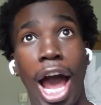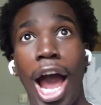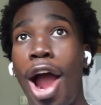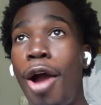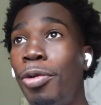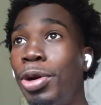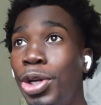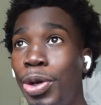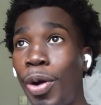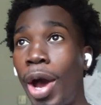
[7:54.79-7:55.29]
I
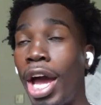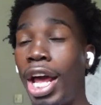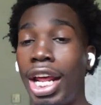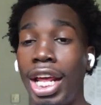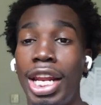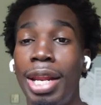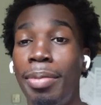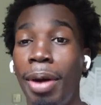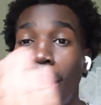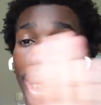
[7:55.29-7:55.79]
already know
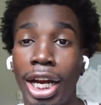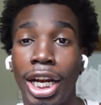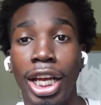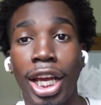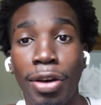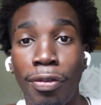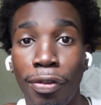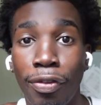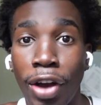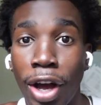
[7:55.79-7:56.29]
anybody that
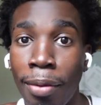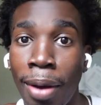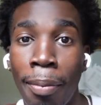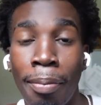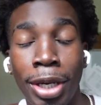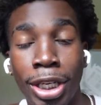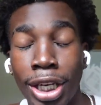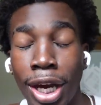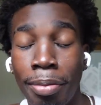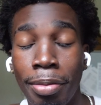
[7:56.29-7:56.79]
didn't give a fuck about
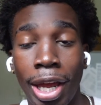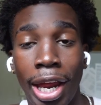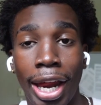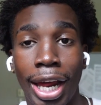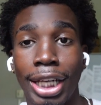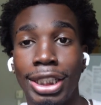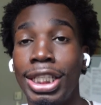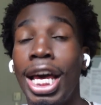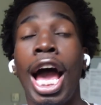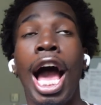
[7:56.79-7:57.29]
being Yummy
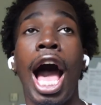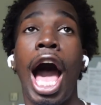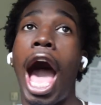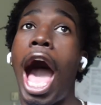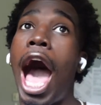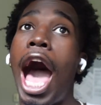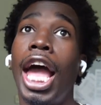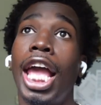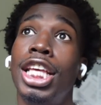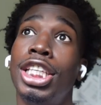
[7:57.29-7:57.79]
ass,
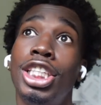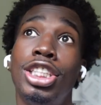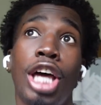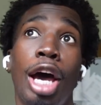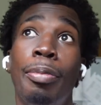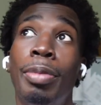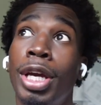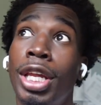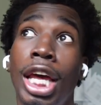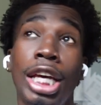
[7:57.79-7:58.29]
I actually
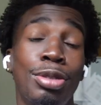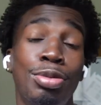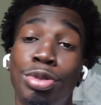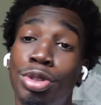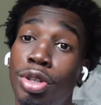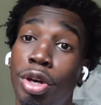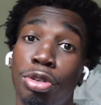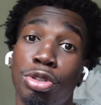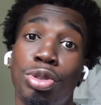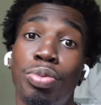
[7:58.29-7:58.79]
thought Big Lex was
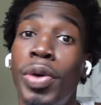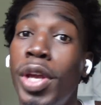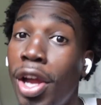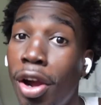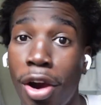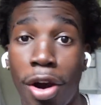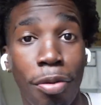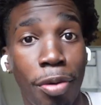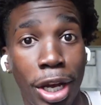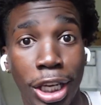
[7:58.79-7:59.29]
gonna swing
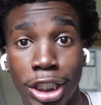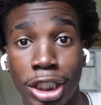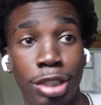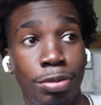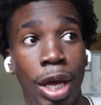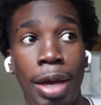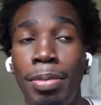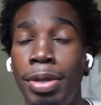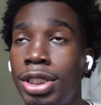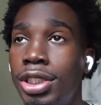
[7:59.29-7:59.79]
on her ass, cause
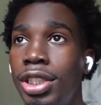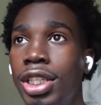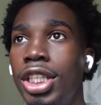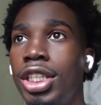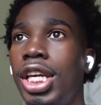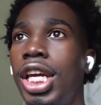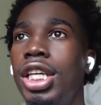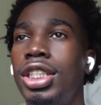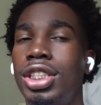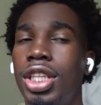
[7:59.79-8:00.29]
that bitch
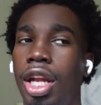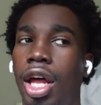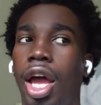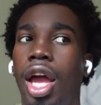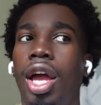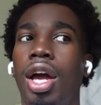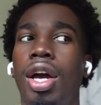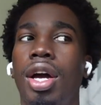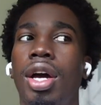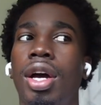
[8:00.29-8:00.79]
looked instantly
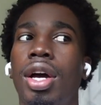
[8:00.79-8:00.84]
like